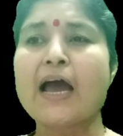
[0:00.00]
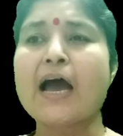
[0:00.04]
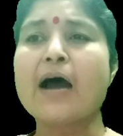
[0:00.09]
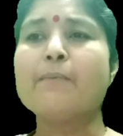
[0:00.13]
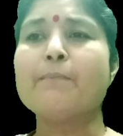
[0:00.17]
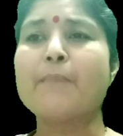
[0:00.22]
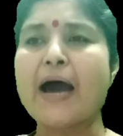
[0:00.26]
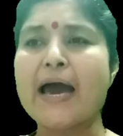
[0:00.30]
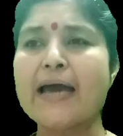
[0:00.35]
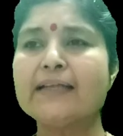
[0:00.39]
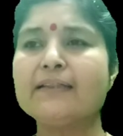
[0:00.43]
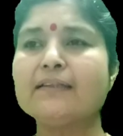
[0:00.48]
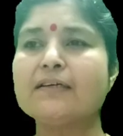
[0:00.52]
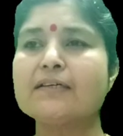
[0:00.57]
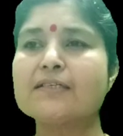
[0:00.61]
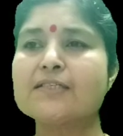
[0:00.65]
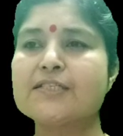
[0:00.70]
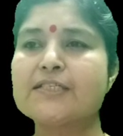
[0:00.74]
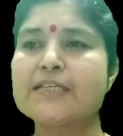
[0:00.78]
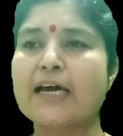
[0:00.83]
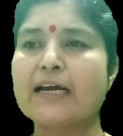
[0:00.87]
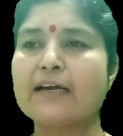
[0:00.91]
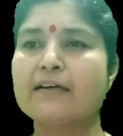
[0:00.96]

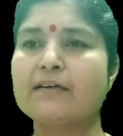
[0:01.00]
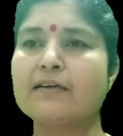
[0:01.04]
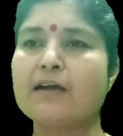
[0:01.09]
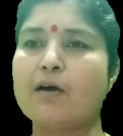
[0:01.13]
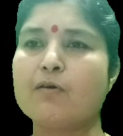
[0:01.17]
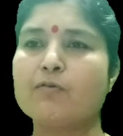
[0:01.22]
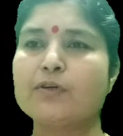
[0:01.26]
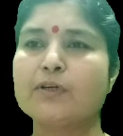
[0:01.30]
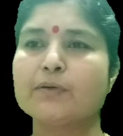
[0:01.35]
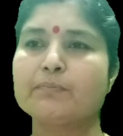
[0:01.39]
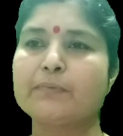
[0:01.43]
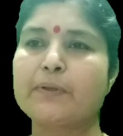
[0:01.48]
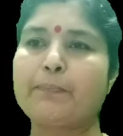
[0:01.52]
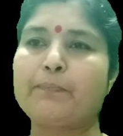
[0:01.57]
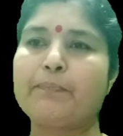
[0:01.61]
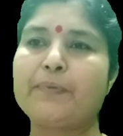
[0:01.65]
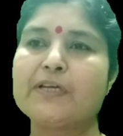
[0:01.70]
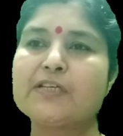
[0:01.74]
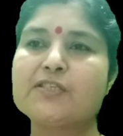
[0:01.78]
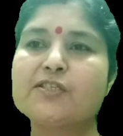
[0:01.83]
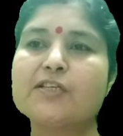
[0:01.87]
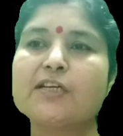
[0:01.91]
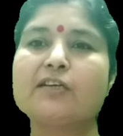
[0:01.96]
Mahendra jerked out of the
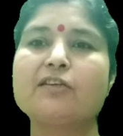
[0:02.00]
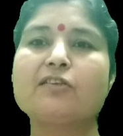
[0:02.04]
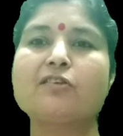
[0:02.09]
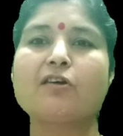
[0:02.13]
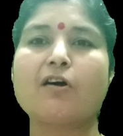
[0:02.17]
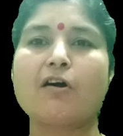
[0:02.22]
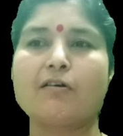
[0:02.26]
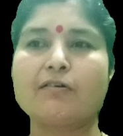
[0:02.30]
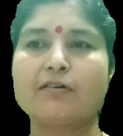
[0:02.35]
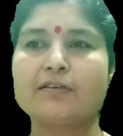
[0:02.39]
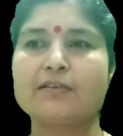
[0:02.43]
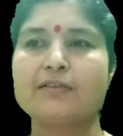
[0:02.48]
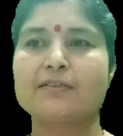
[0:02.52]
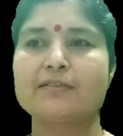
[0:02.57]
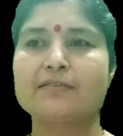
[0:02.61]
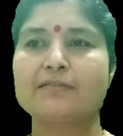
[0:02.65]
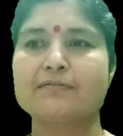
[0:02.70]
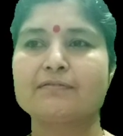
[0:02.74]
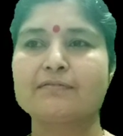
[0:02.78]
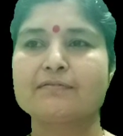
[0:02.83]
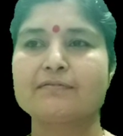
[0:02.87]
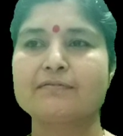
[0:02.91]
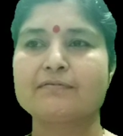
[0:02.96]
pleasant thought.
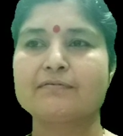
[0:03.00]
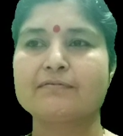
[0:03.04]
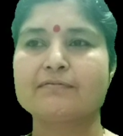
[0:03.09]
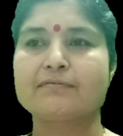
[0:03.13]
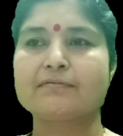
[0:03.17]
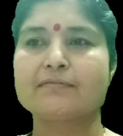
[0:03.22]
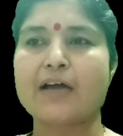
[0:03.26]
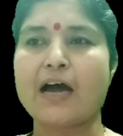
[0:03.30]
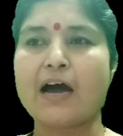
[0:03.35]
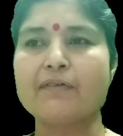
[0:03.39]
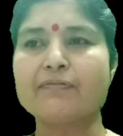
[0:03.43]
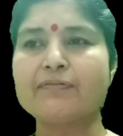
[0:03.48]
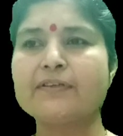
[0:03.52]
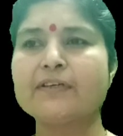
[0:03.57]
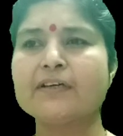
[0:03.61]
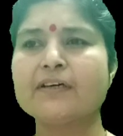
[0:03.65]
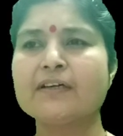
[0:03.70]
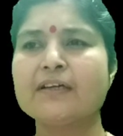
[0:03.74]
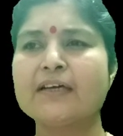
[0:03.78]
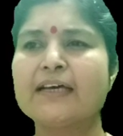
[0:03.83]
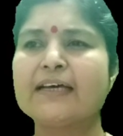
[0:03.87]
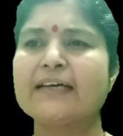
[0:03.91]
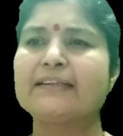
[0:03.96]
After
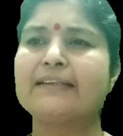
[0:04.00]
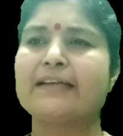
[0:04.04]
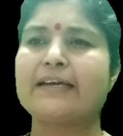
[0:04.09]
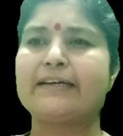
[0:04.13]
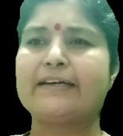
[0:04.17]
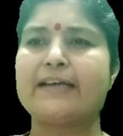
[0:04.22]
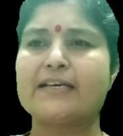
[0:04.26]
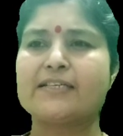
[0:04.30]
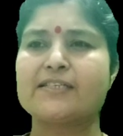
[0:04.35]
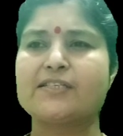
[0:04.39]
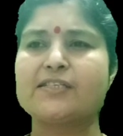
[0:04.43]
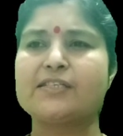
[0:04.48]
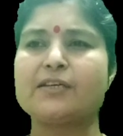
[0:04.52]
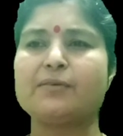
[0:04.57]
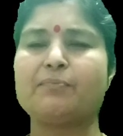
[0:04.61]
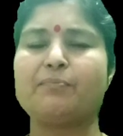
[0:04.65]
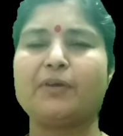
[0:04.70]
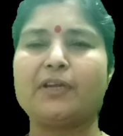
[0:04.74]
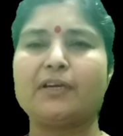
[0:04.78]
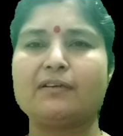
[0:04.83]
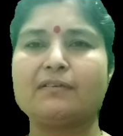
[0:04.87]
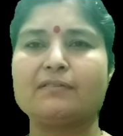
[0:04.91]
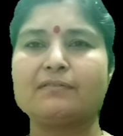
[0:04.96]
the
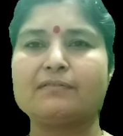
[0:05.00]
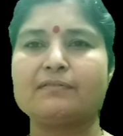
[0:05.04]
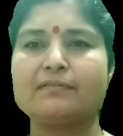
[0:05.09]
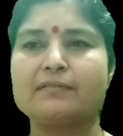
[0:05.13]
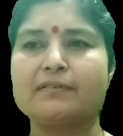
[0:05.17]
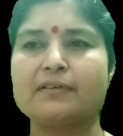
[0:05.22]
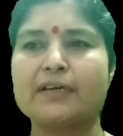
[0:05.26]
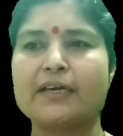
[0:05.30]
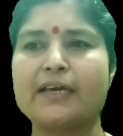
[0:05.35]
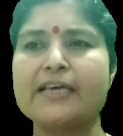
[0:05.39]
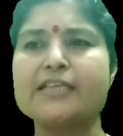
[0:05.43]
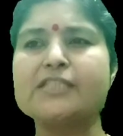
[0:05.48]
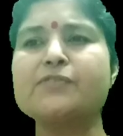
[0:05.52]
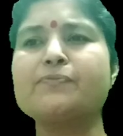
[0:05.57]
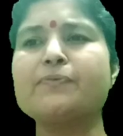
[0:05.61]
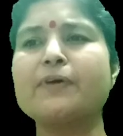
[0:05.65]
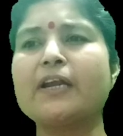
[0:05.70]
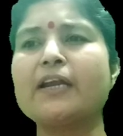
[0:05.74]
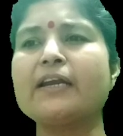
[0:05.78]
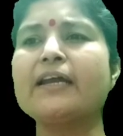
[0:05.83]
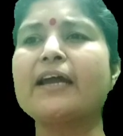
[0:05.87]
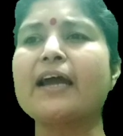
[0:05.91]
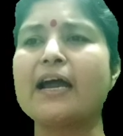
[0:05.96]
testimony,
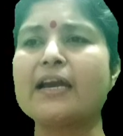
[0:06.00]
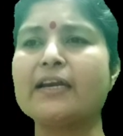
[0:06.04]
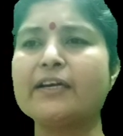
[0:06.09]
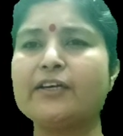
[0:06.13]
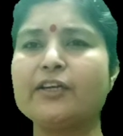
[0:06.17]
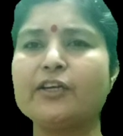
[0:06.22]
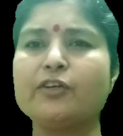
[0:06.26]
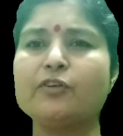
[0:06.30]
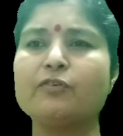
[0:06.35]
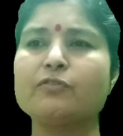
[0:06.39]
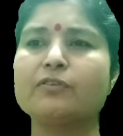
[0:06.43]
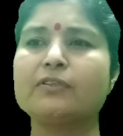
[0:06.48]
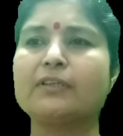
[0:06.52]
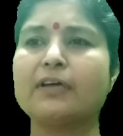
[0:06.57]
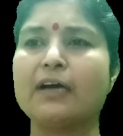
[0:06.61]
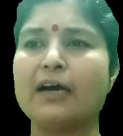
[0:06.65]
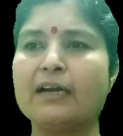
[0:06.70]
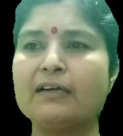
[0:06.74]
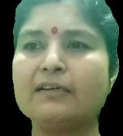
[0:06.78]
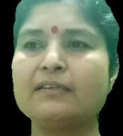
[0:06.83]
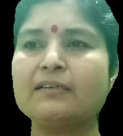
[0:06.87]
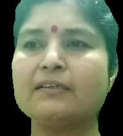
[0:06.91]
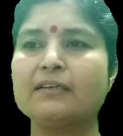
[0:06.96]
Iswaran continued
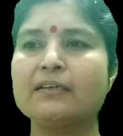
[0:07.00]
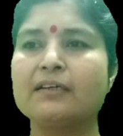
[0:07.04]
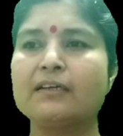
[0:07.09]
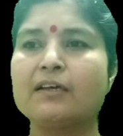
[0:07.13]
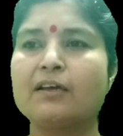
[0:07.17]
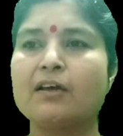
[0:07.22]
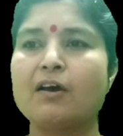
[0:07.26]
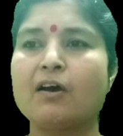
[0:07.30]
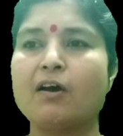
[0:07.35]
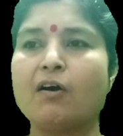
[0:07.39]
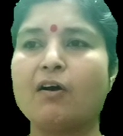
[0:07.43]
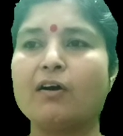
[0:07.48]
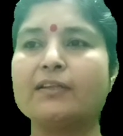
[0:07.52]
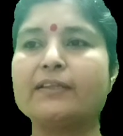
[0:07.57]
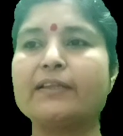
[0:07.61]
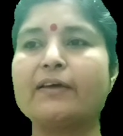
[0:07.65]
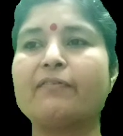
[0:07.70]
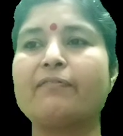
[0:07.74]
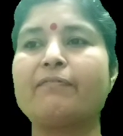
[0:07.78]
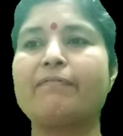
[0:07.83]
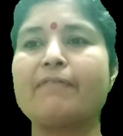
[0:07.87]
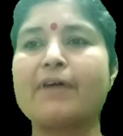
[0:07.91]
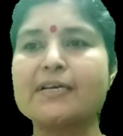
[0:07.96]
that on
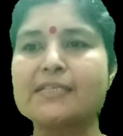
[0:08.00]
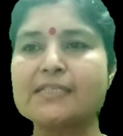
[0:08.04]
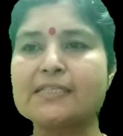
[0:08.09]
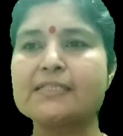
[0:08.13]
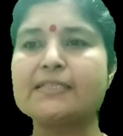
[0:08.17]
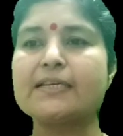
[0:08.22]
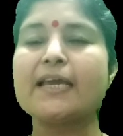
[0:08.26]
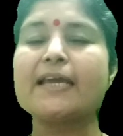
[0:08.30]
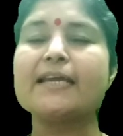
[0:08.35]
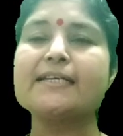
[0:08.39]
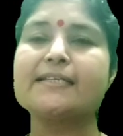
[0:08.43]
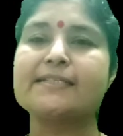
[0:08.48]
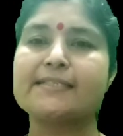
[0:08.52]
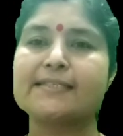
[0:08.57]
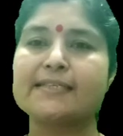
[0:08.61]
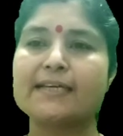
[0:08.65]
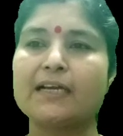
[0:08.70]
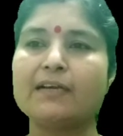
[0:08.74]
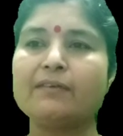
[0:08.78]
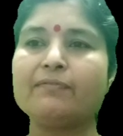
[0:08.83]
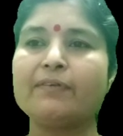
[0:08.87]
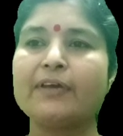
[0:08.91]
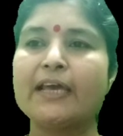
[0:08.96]
the first day
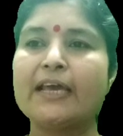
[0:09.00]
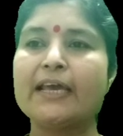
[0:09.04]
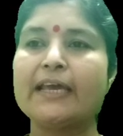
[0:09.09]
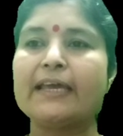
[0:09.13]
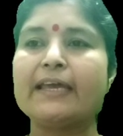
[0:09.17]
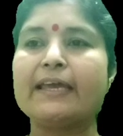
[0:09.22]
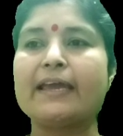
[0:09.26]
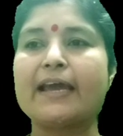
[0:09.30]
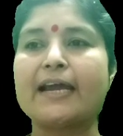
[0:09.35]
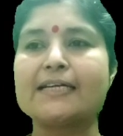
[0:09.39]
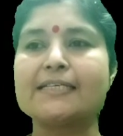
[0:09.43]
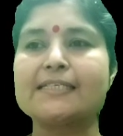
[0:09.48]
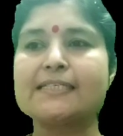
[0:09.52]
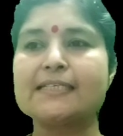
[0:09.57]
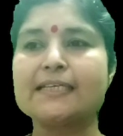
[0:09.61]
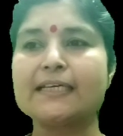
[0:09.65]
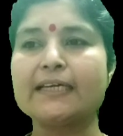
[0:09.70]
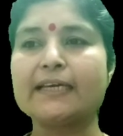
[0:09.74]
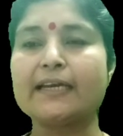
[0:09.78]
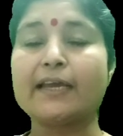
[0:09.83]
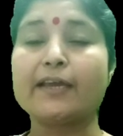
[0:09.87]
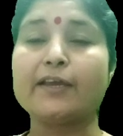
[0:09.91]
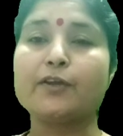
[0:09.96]
itself he had
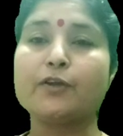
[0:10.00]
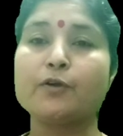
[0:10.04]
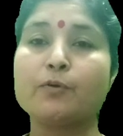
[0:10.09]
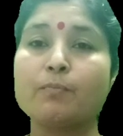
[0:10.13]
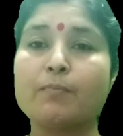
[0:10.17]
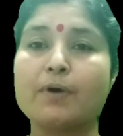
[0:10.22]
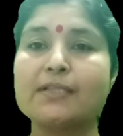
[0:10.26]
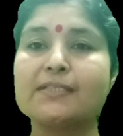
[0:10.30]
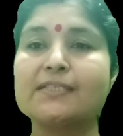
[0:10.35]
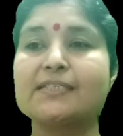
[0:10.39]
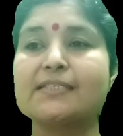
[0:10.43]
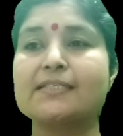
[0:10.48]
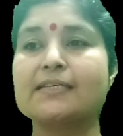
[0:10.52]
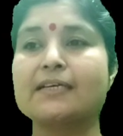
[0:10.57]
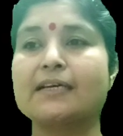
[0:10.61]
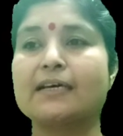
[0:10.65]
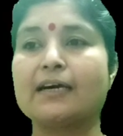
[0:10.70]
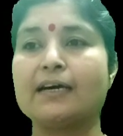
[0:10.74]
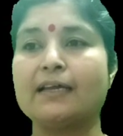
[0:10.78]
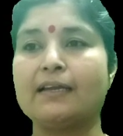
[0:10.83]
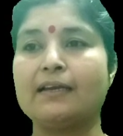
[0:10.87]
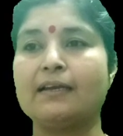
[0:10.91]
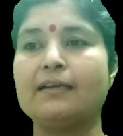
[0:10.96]
seen a human
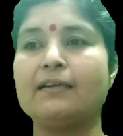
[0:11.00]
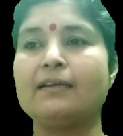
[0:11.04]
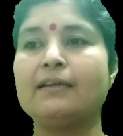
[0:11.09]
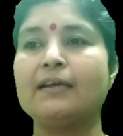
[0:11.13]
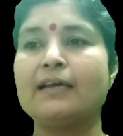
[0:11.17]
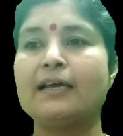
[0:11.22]
skull